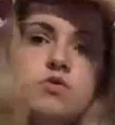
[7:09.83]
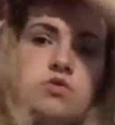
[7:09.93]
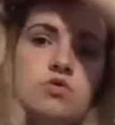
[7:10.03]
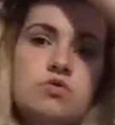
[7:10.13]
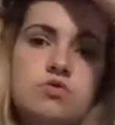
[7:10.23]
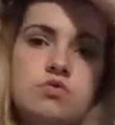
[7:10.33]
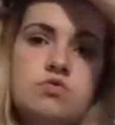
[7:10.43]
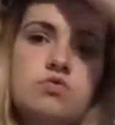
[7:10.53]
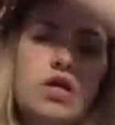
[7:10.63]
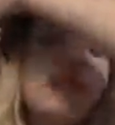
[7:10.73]

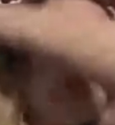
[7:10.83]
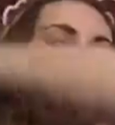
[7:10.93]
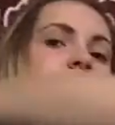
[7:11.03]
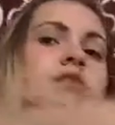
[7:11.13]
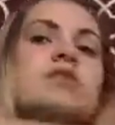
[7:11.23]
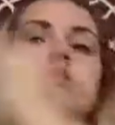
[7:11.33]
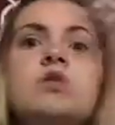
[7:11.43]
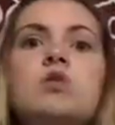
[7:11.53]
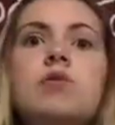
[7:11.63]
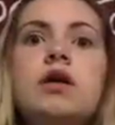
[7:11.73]
Ooh, that would have been
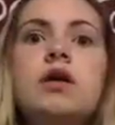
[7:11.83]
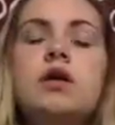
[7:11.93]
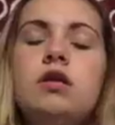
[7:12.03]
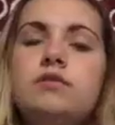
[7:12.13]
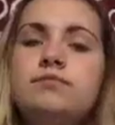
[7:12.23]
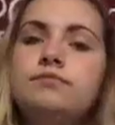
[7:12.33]
so bad.